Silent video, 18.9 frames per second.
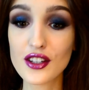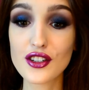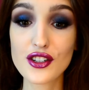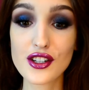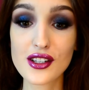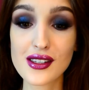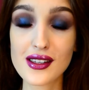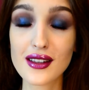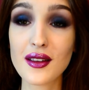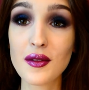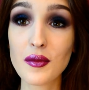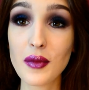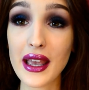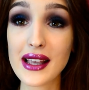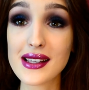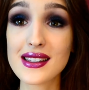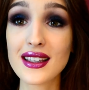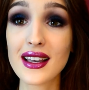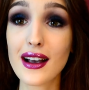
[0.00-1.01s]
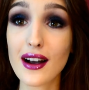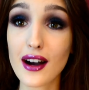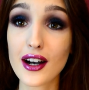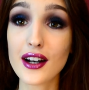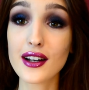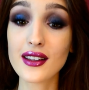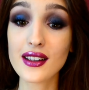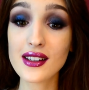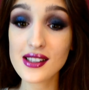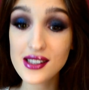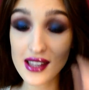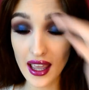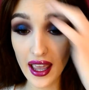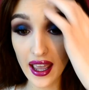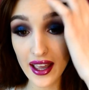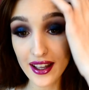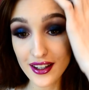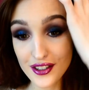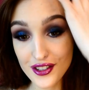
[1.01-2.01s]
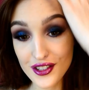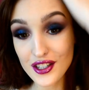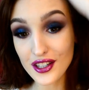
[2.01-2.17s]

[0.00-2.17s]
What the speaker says: she's an amazing artist and